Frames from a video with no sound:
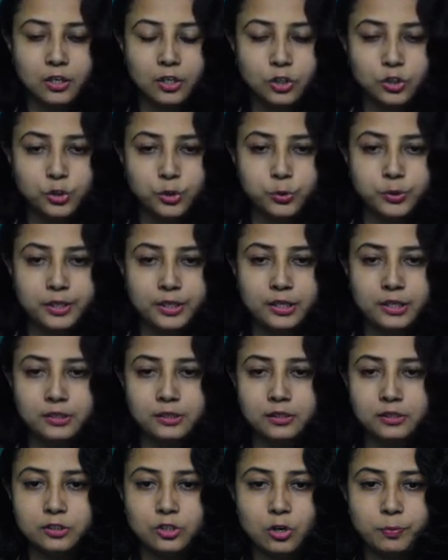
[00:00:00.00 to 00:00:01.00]
Today the
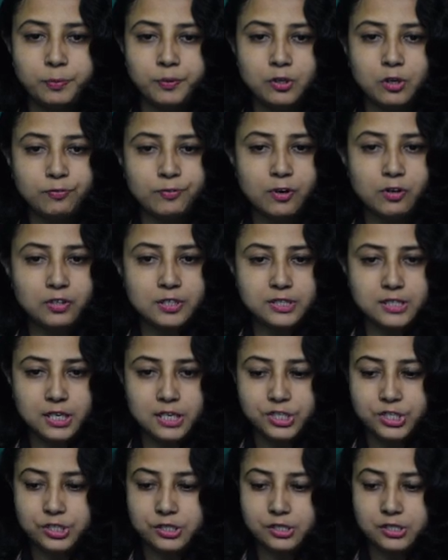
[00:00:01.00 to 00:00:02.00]
topic of our
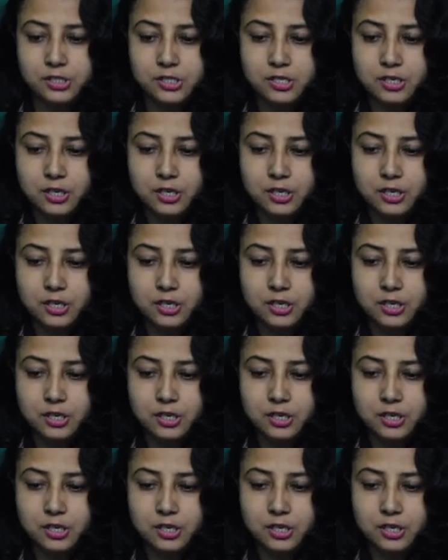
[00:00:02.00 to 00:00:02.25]
discussion is uh,